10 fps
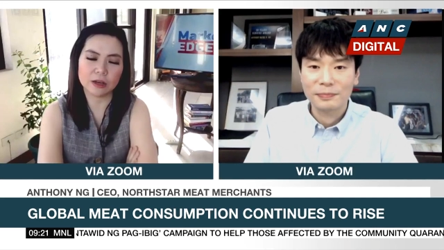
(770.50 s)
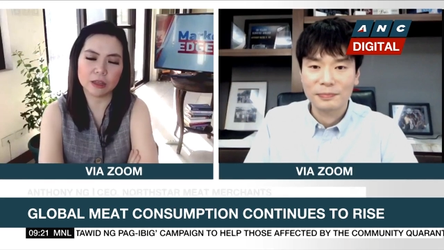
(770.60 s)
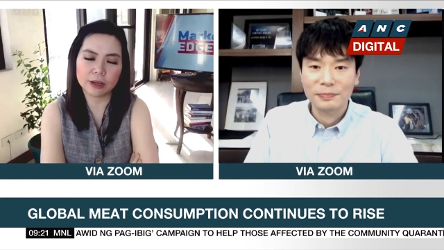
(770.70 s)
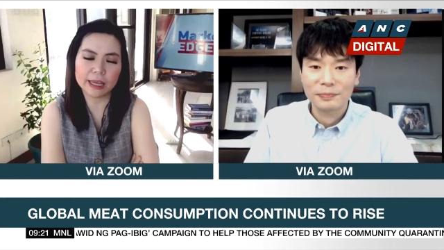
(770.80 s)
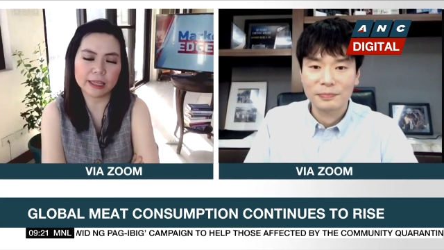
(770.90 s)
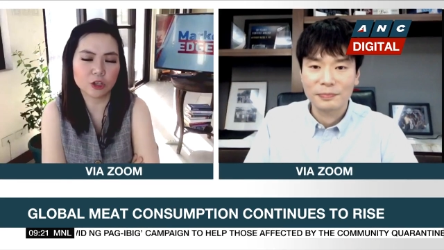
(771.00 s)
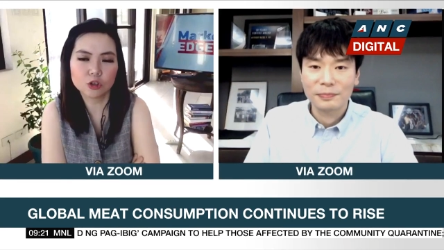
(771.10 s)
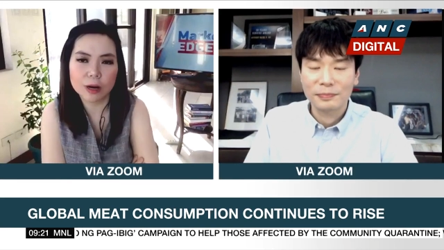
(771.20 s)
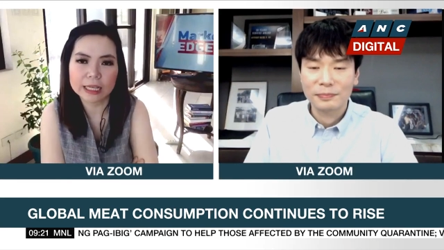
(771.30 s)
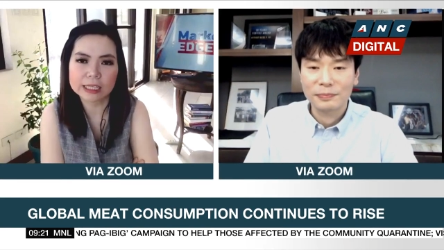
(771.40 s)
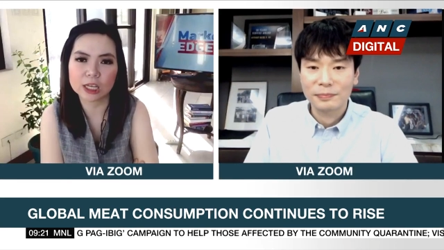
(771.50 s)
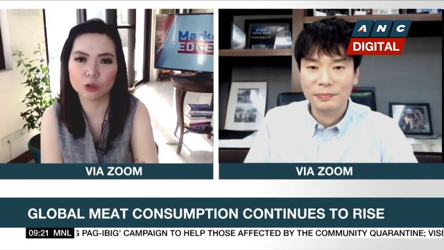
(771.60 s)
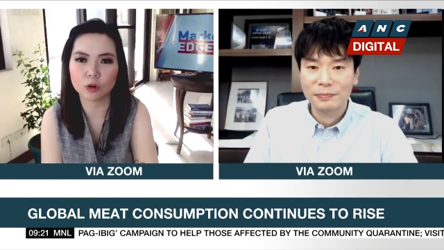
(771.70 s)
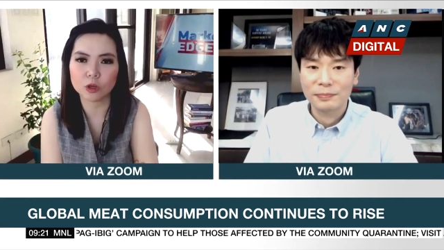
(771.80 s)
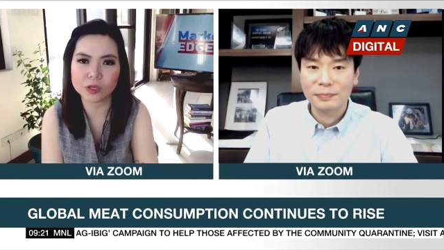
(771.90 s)
Speaker 1: looking at the trends that
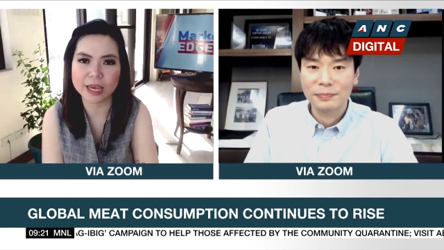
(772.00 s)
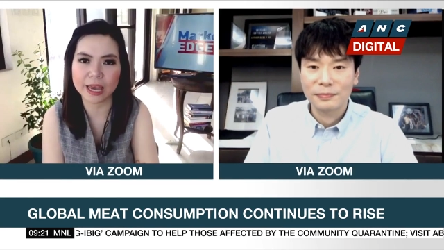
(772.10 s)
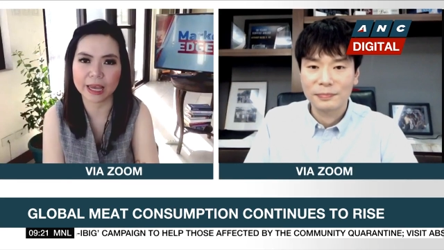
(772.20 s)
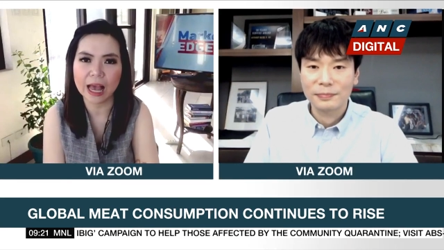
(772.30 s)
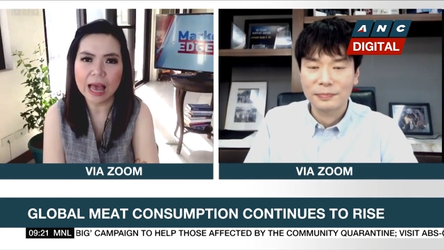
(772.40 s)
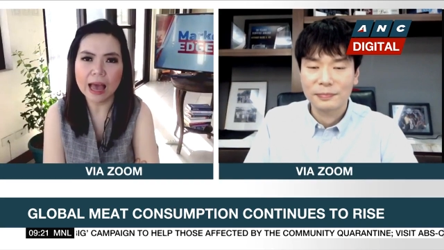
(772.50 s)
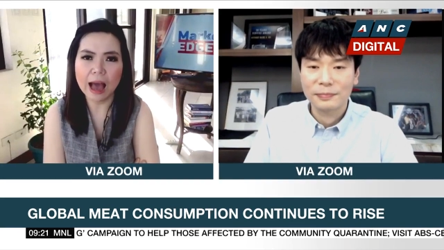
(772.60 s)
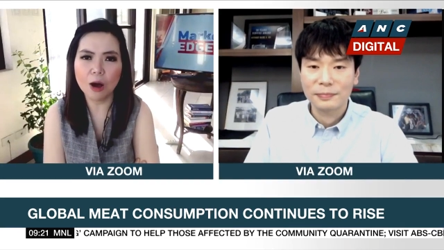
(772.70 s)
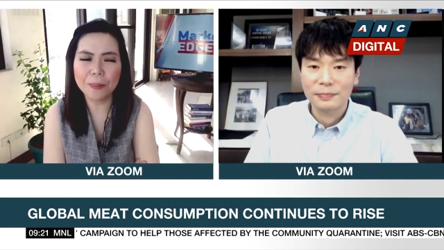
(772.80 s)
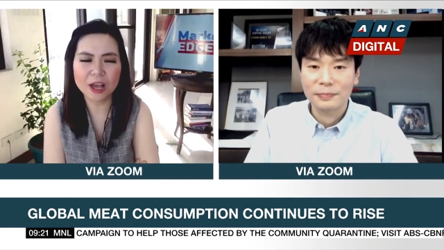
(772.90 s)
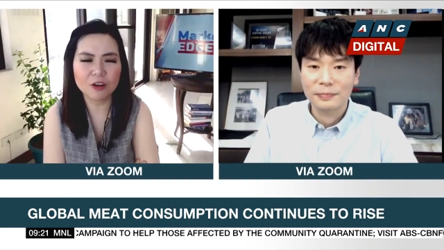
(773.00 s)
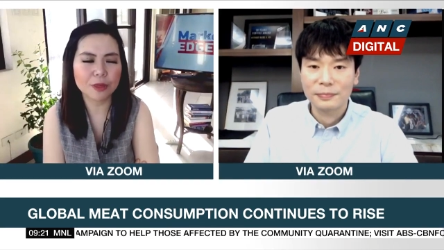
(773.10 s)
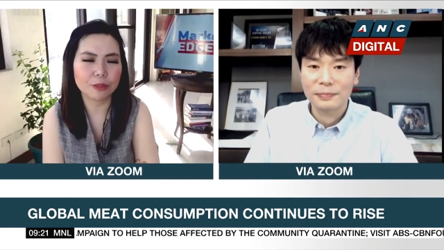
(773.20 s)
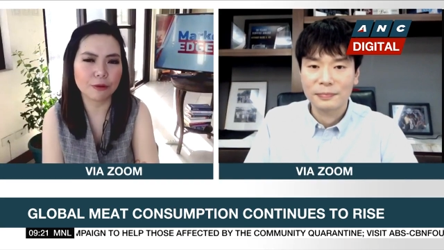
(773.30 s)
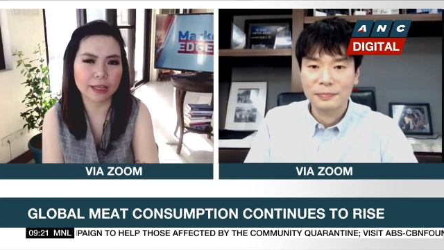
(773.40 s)
we're seeing, how big of a
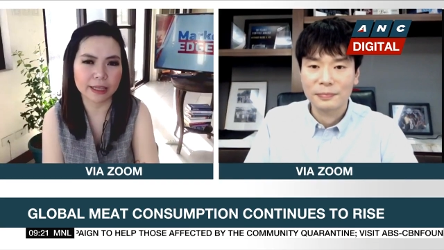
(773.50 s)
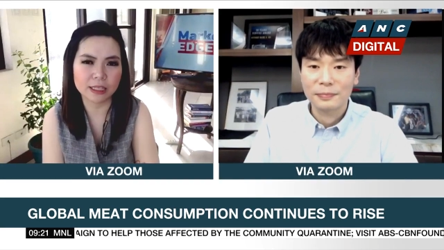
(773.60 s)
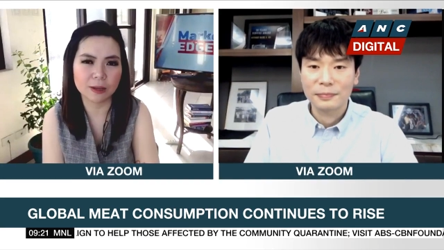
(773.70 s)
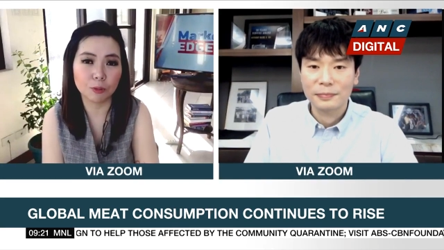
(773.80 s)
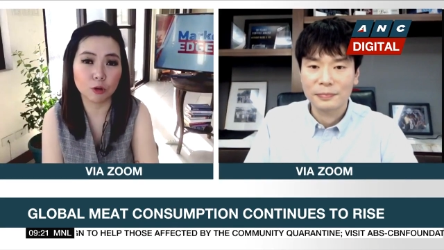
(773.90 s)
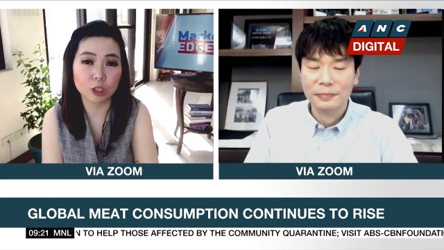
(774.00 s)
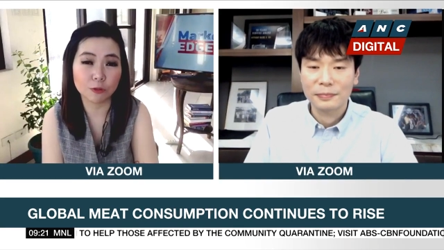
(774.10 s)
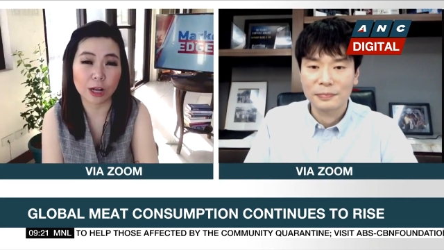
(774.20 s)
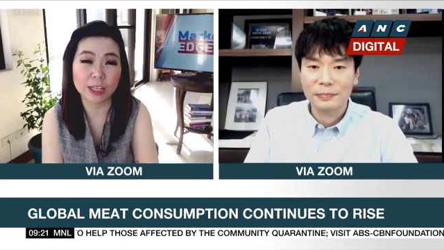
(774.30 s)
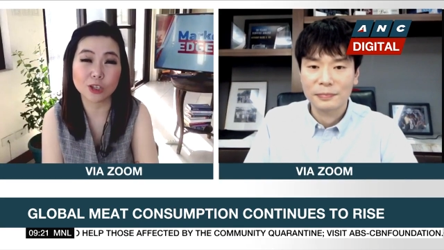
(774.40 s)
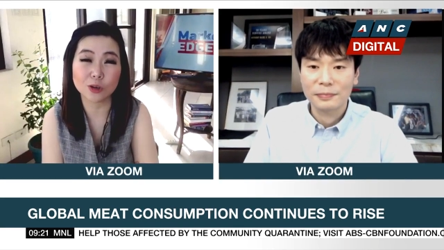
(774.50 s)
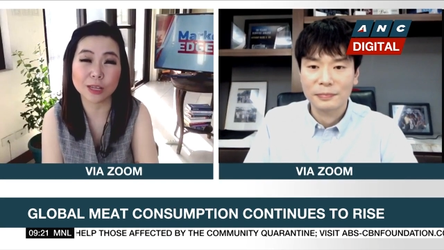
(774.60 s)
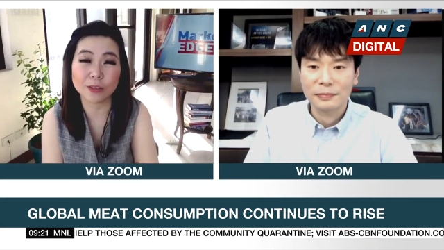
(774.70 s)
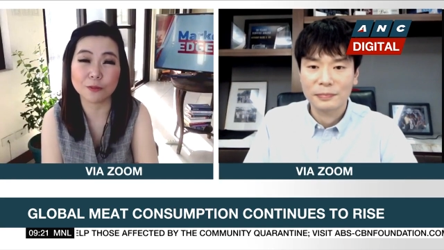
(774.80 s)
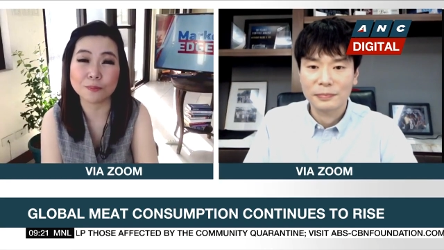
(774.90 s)
threat is the push for
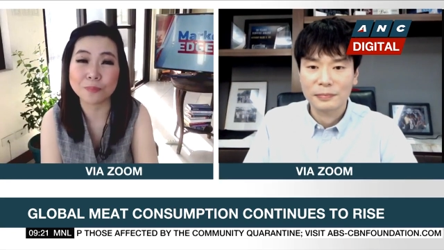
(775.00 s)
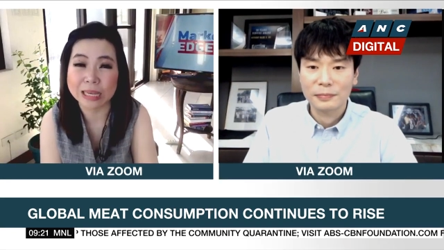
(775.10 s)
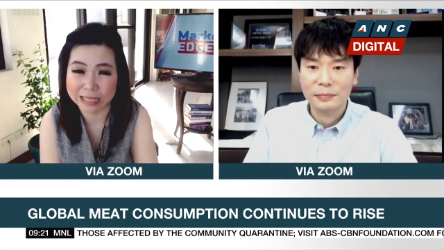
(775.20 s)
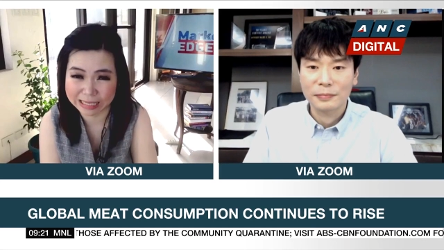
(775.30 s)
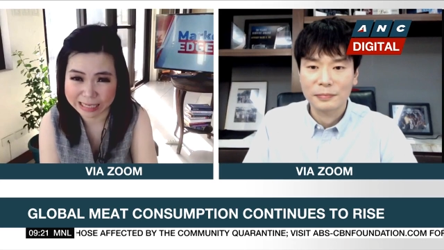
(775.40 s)
alternative meat?